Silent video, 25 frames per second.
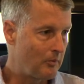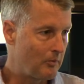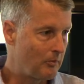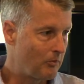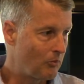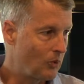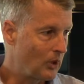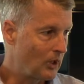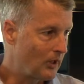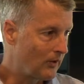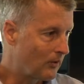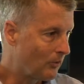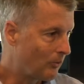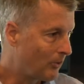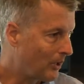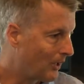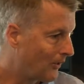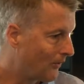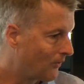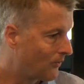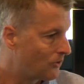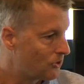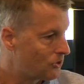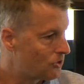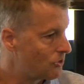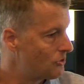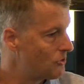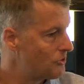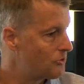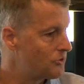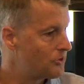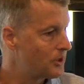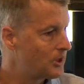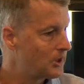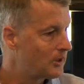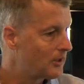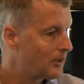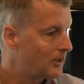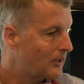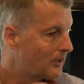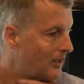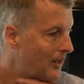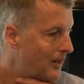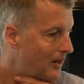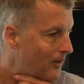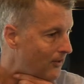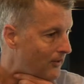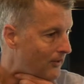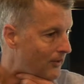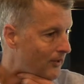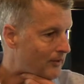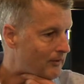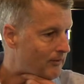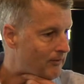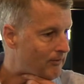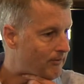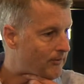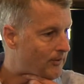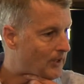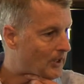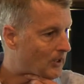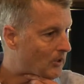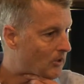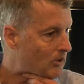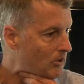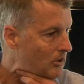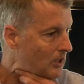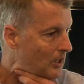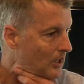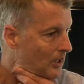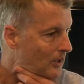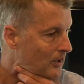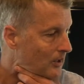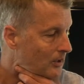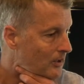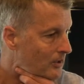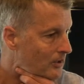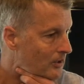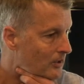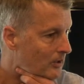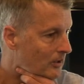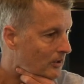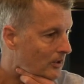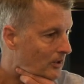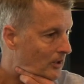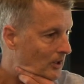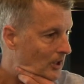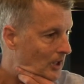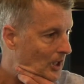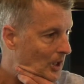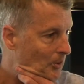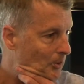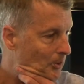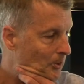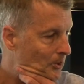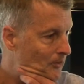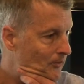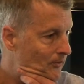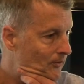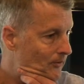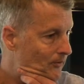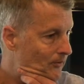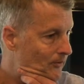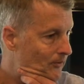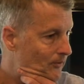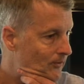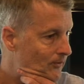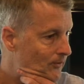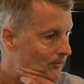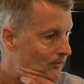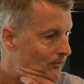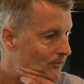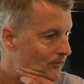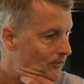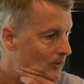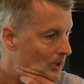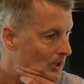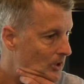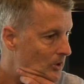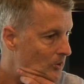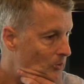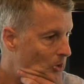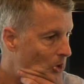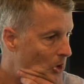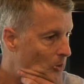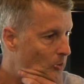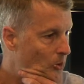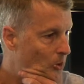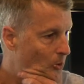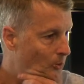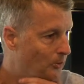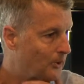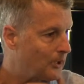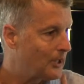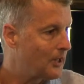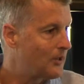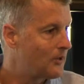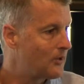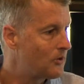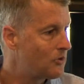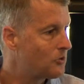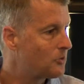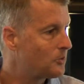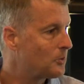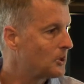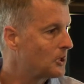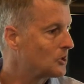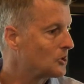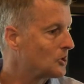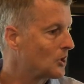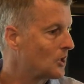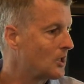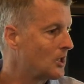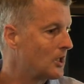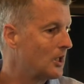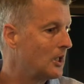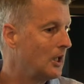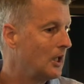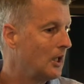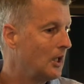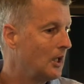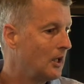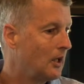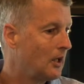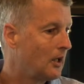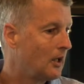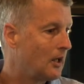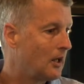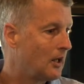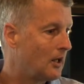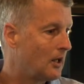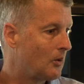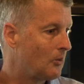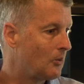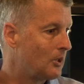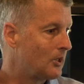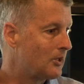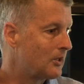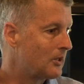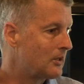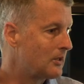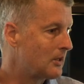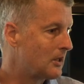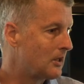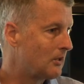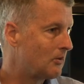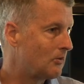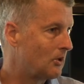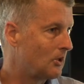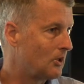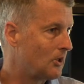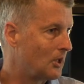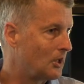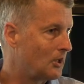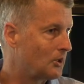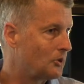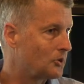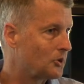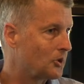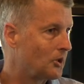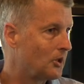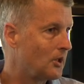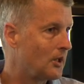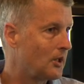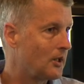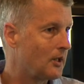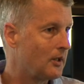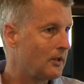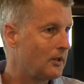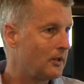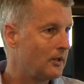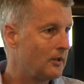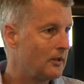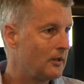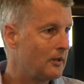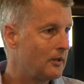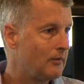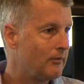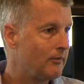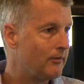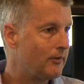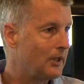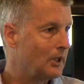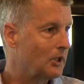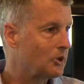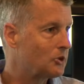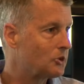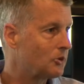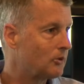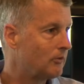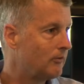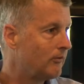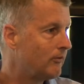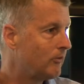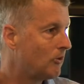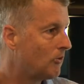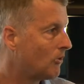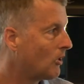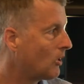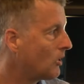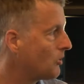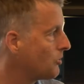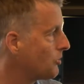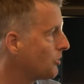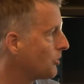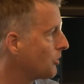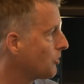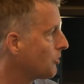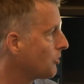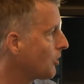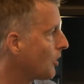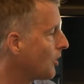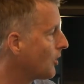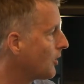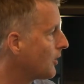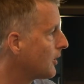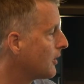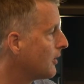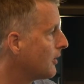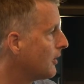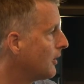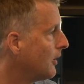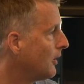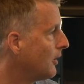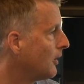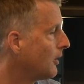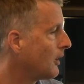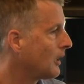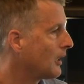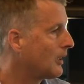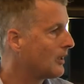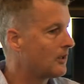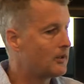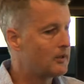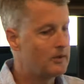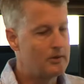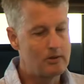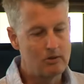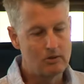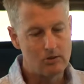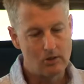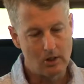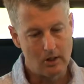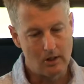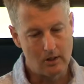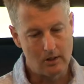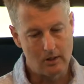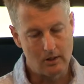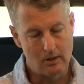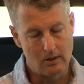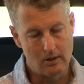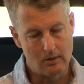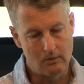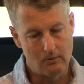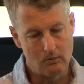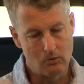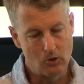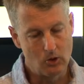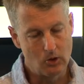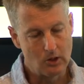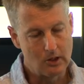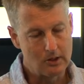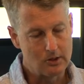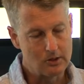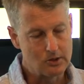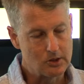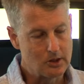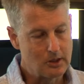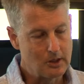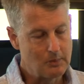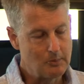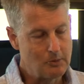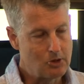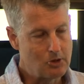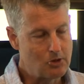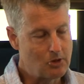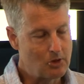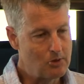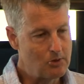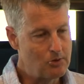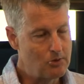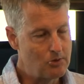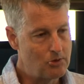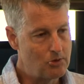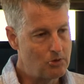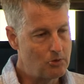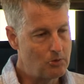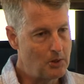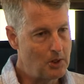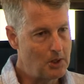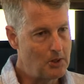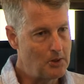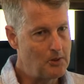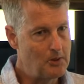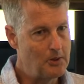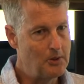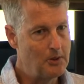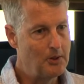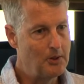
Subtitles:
where the pathogens sit and how they infect. And a couple of, like the morbore plough especially, we did get reduction in infection for Rhizoctonia and root lesion nematodes as well.